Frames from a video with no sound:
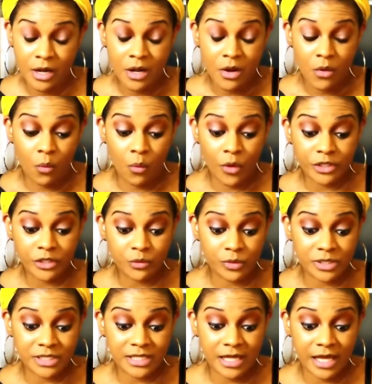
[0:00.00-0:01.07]
which
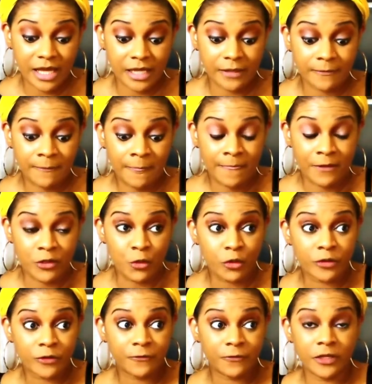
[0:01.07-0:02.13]
was that
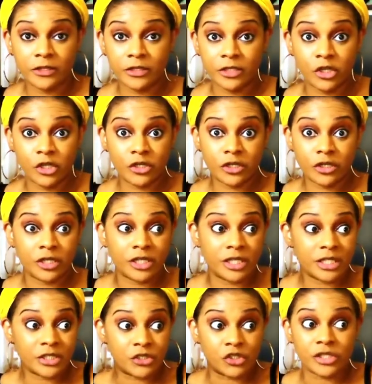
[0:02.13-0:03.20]
you're feeling good
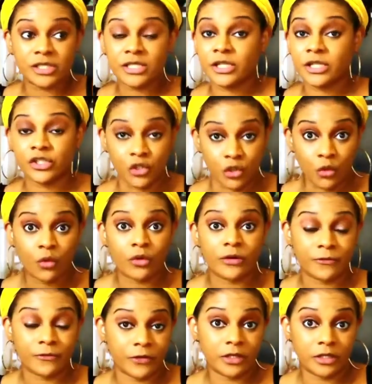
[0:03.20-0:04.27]
just because you're
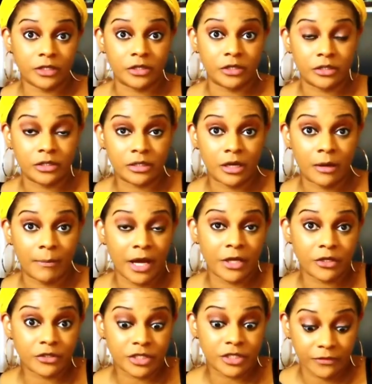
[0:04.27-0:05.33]
feeling good about
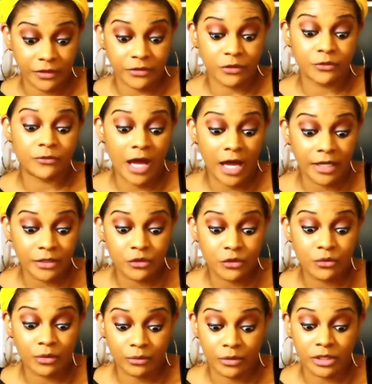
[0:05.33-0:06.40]
yourself. Like you've gotten
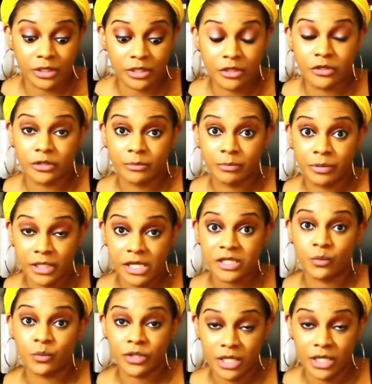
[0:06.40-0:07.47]
to a really good place
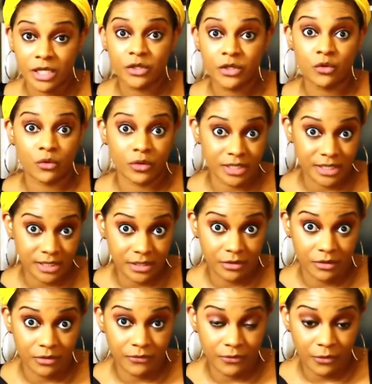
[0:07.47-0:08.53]
within
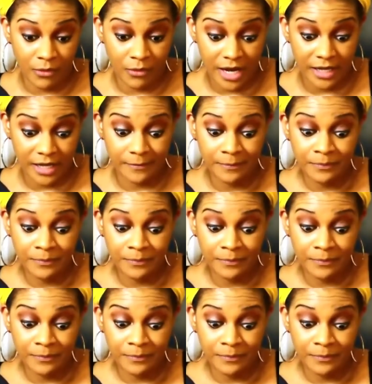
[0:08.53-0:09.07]
yourself, right?